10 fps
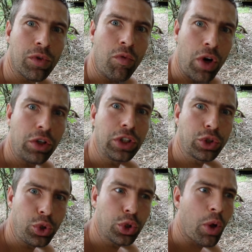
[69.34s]
Very
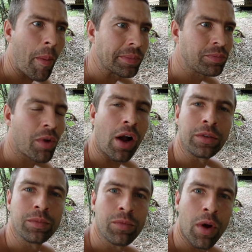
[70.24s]
good.
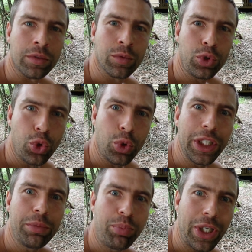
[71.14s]
You
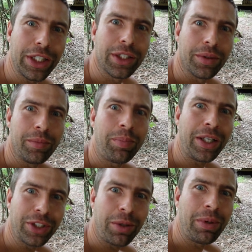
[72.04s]
eat bread,
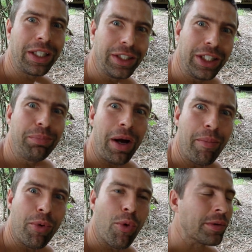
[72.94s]
Panda Man eat
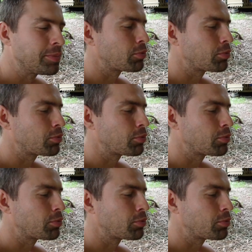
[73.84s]
bamboo.